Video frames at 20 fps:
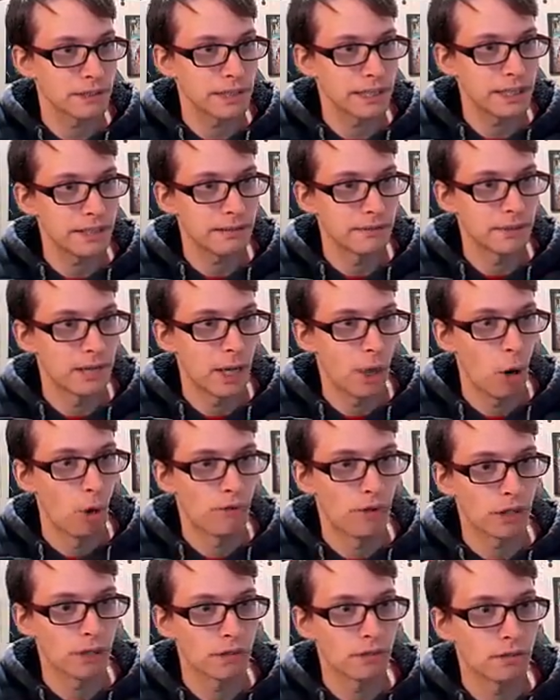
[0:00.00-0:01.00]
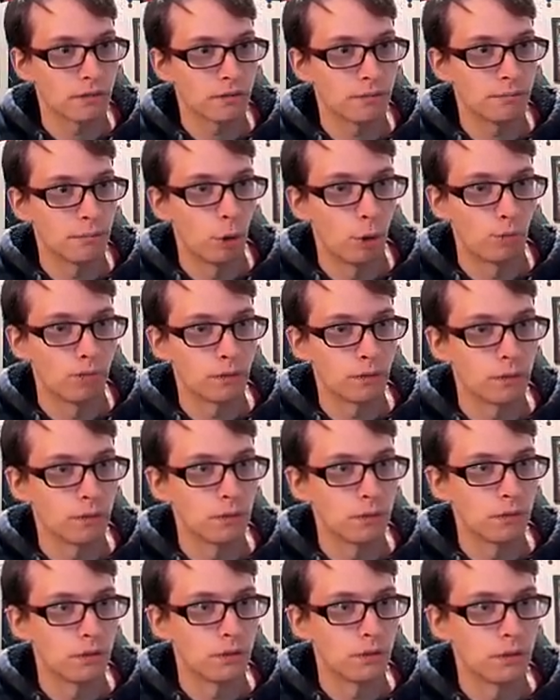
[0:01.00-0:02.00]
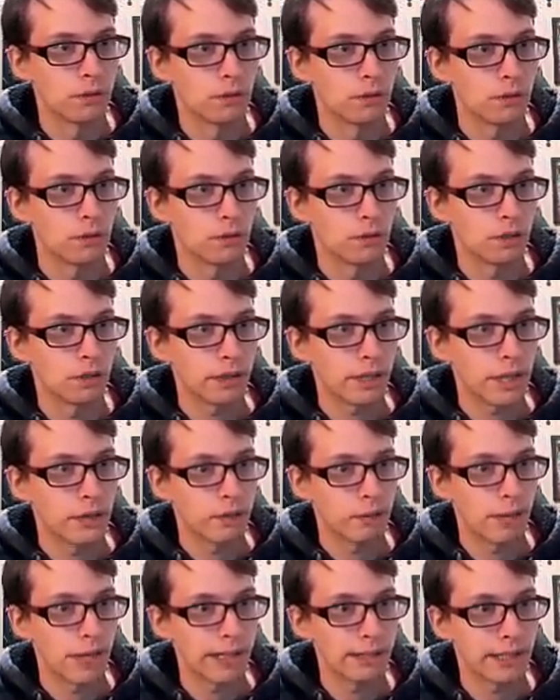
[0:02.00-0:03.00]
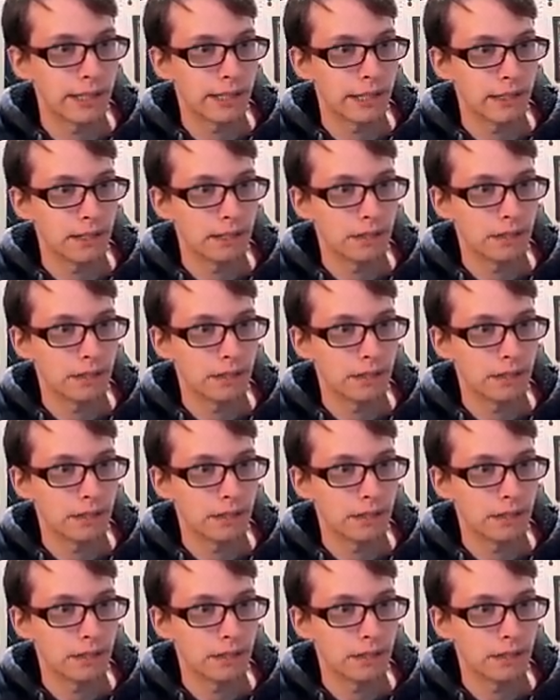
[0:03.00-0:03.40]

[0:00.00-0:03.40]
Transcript: Get over. Move. Okay, they're right there.